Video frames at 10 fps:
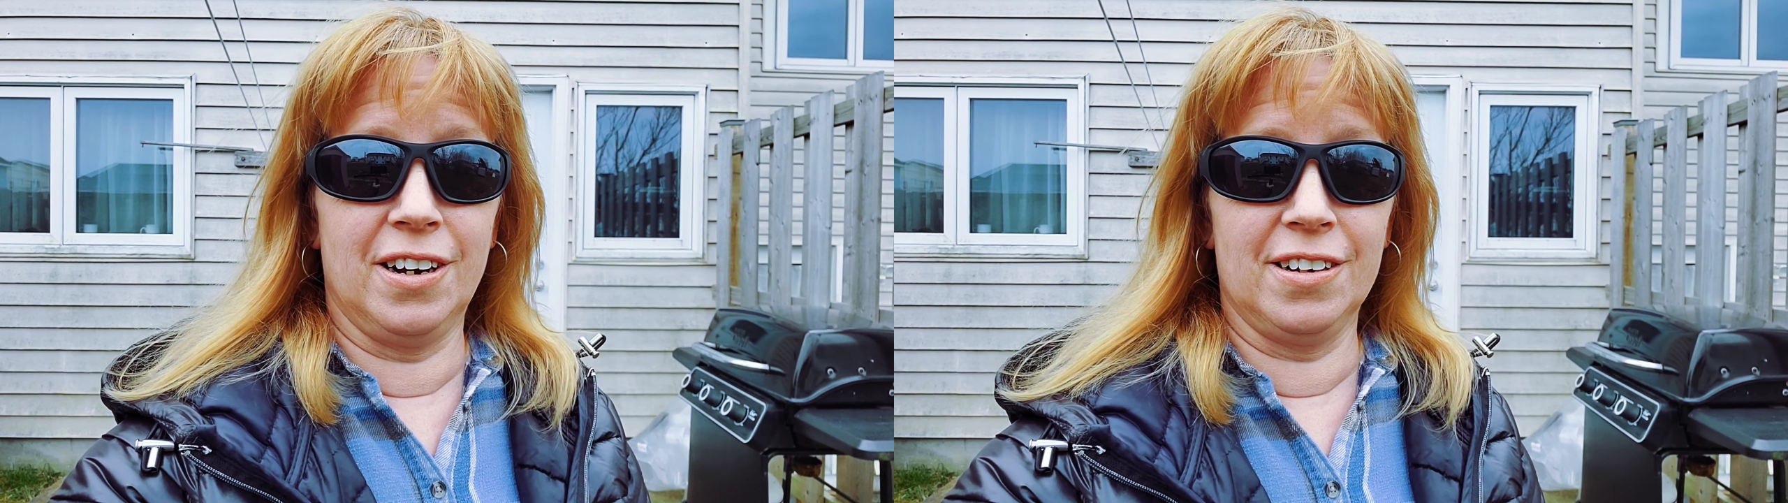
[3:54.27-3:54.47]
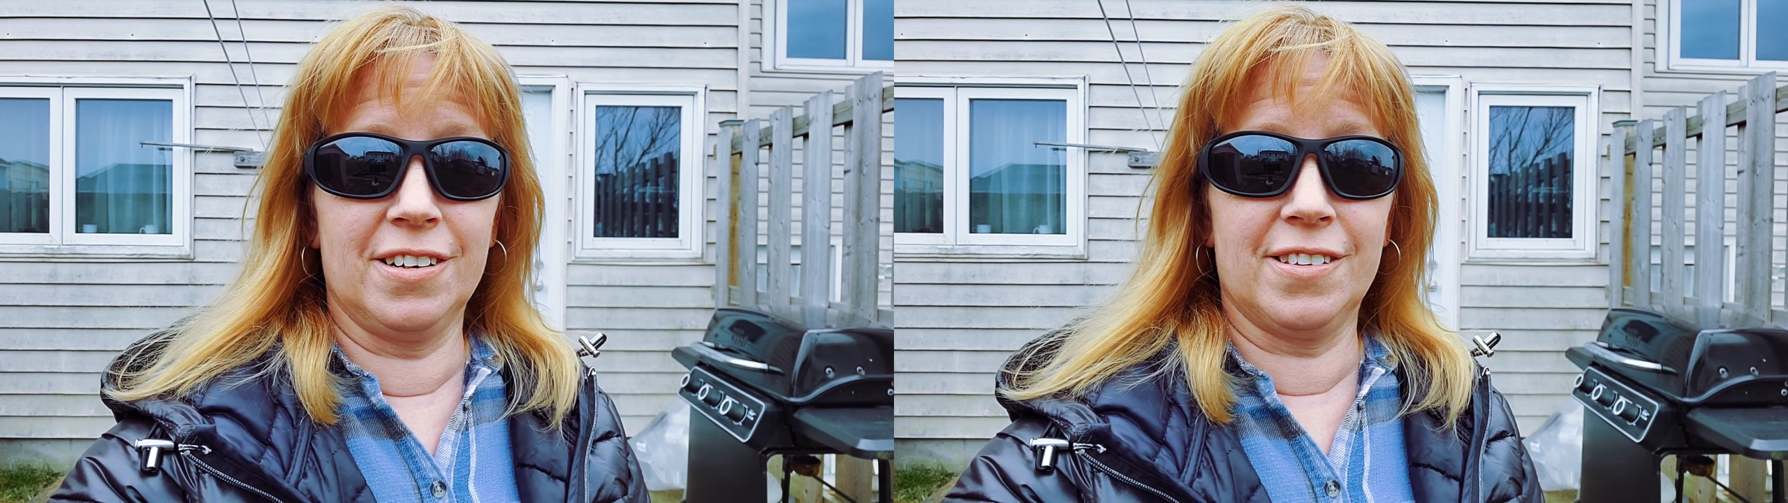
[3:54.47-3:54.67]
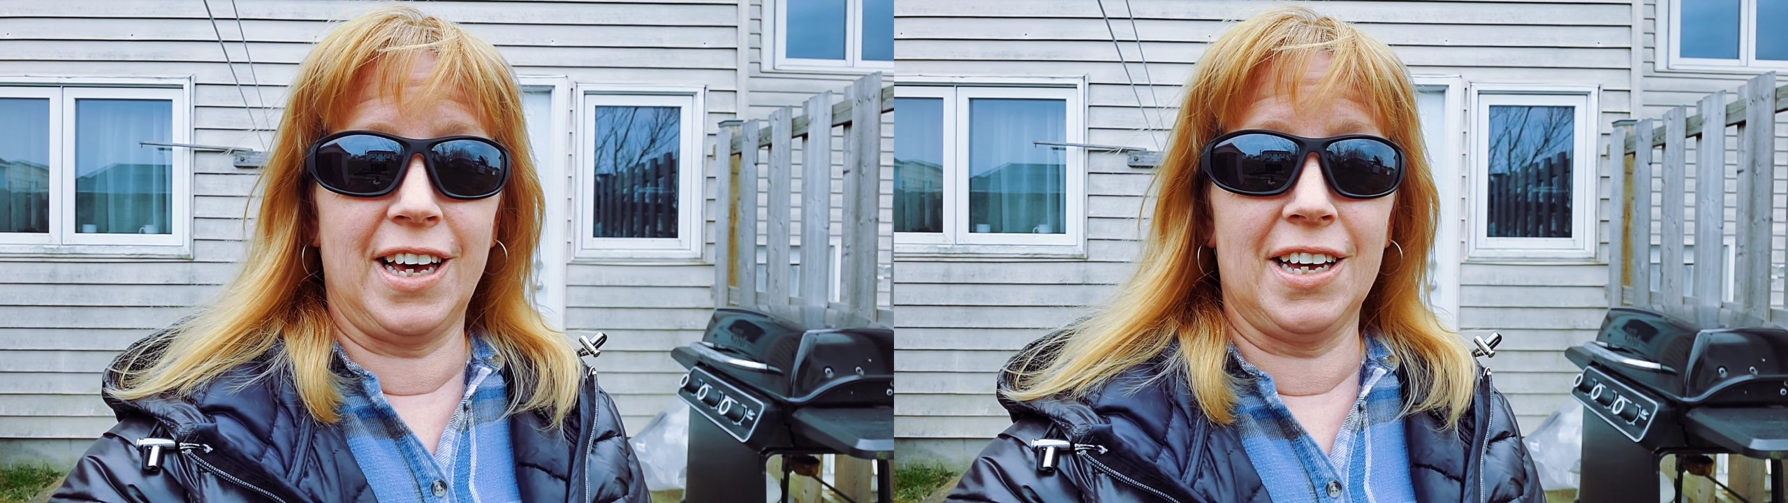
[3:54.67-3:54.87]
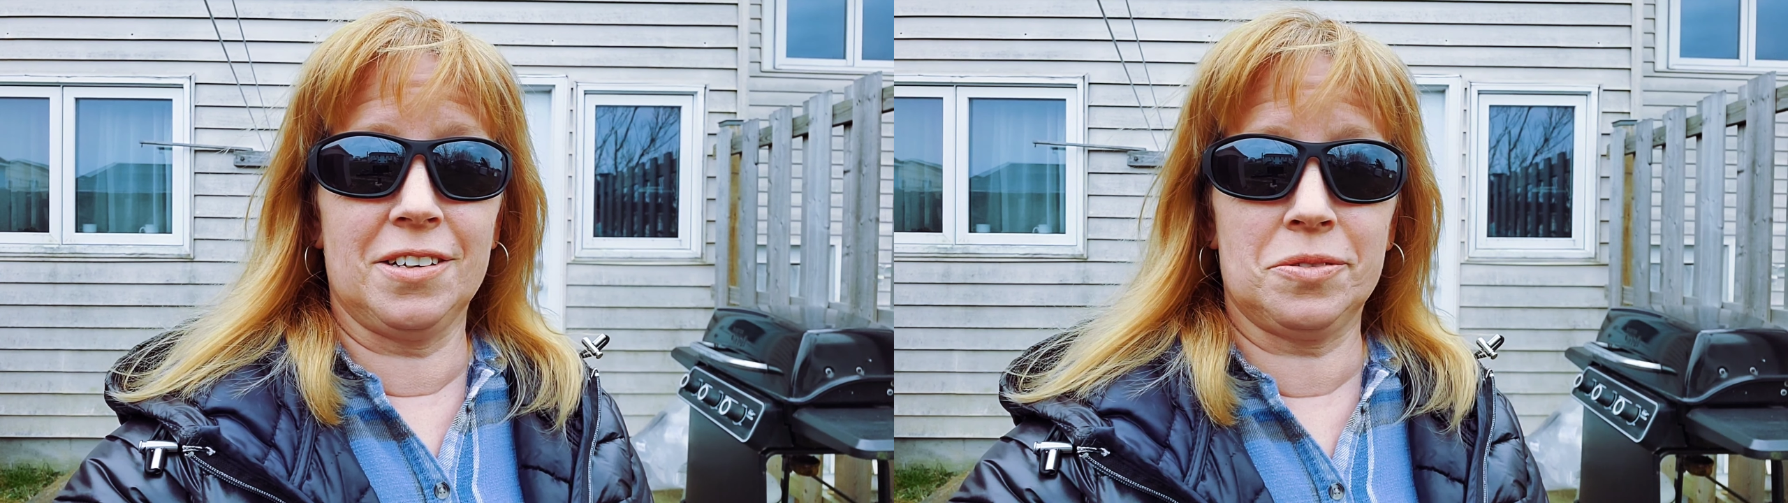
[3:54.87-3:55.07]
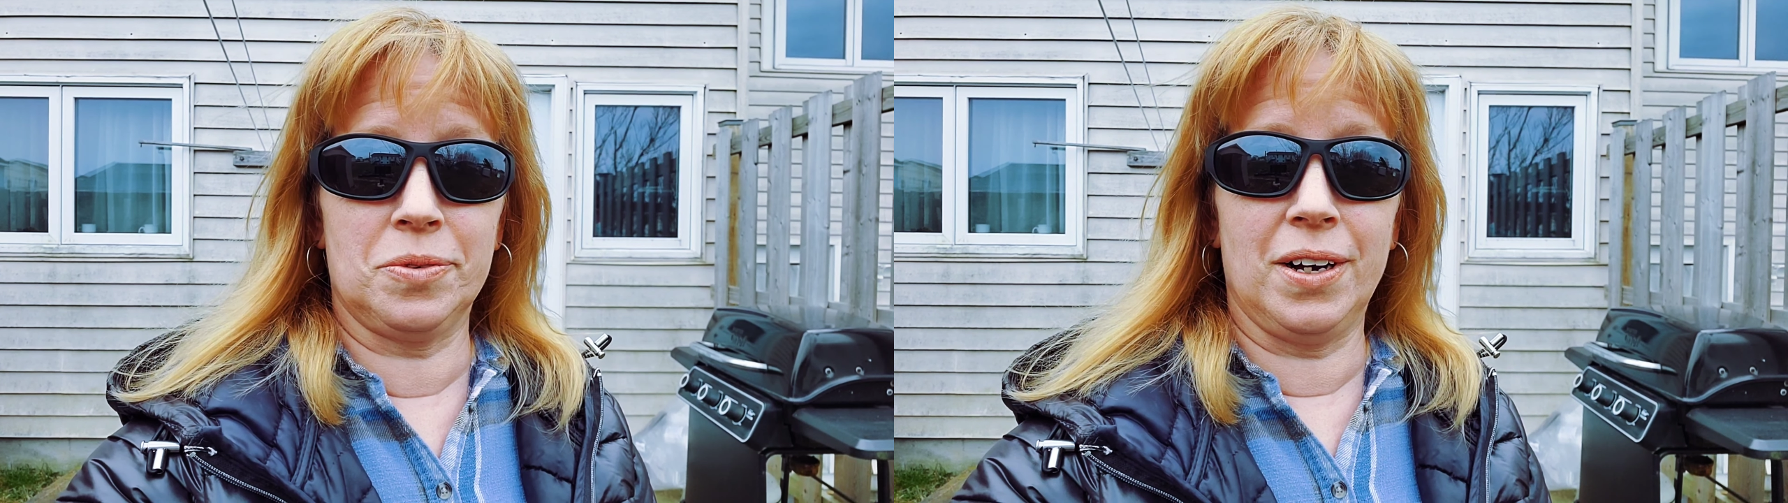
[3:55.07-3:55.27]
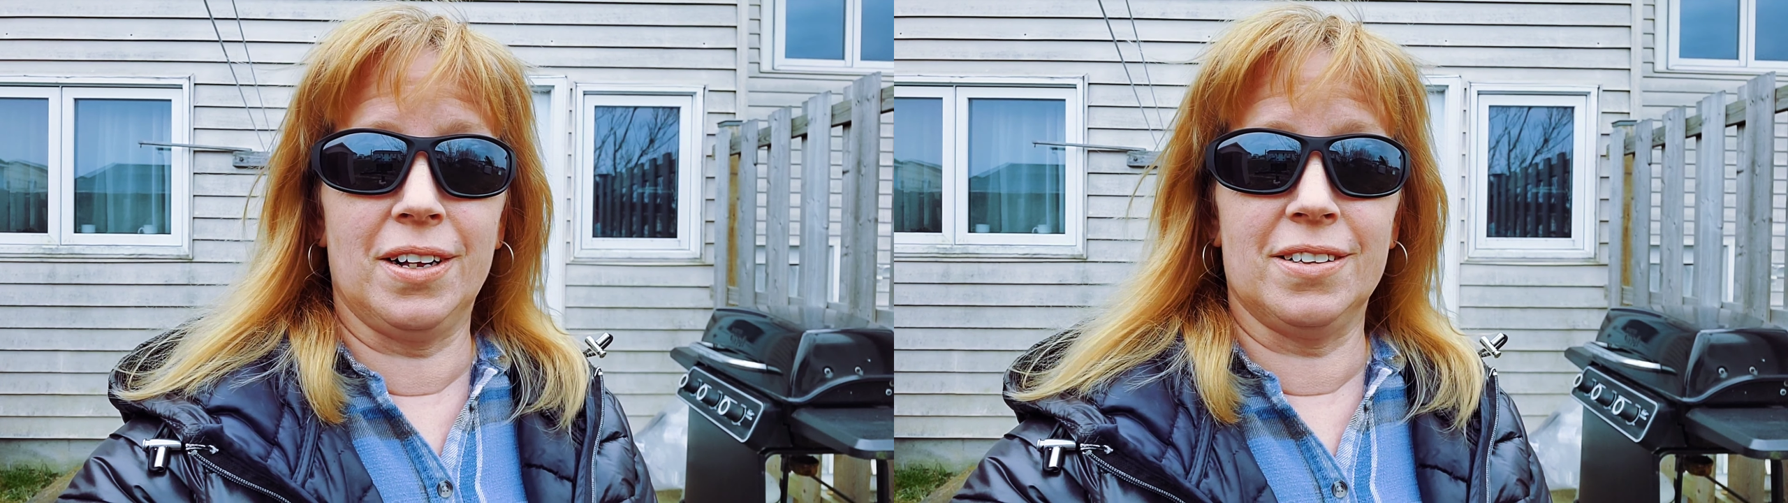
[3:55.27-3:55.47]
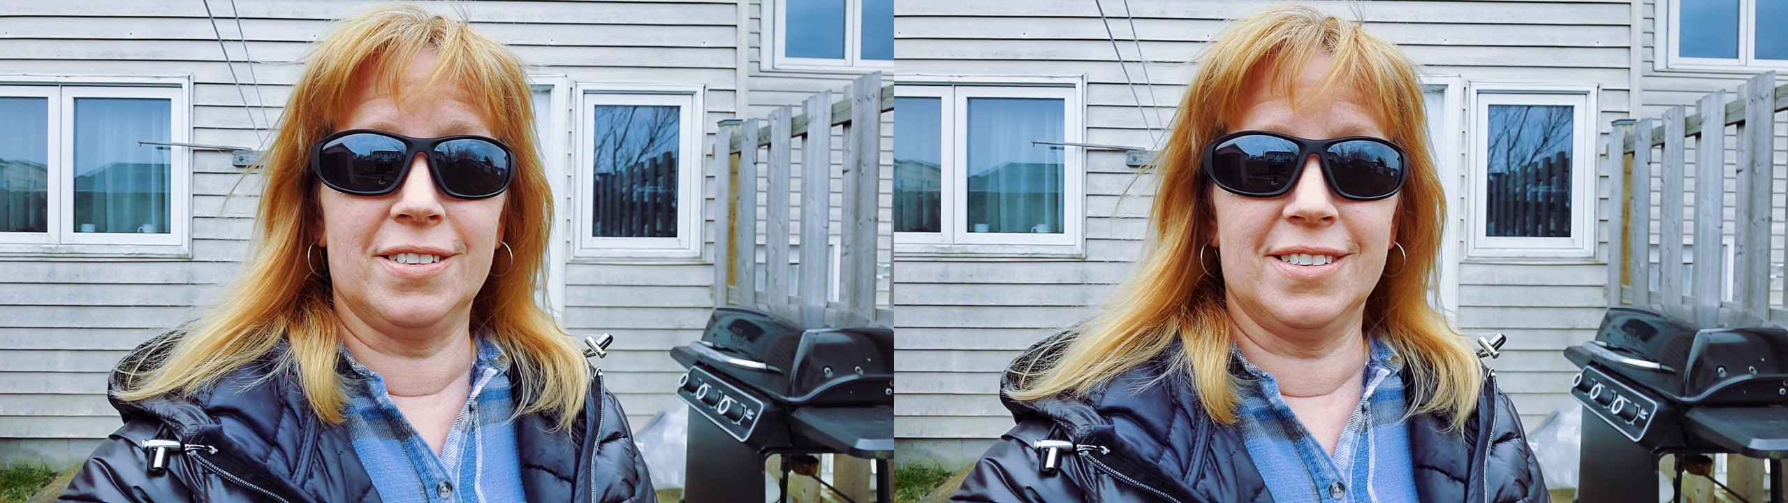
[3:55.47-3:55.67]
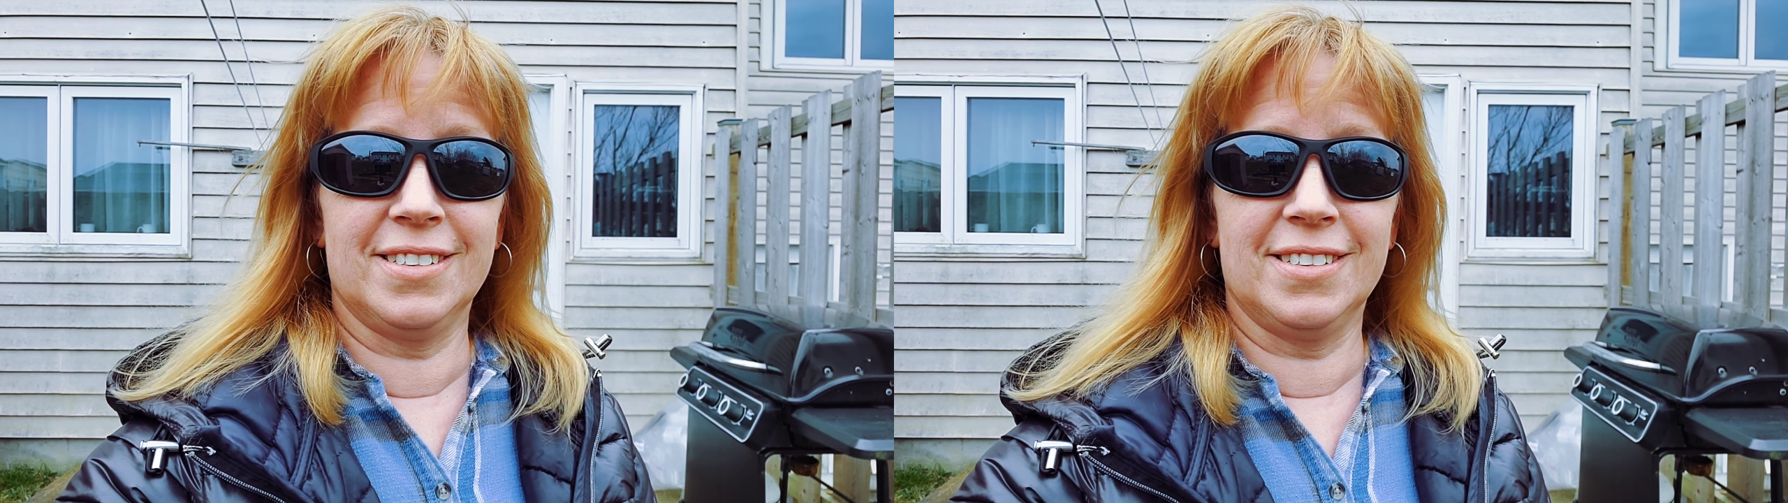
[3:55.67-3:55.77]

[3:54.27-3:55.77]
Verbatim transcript: on that as well.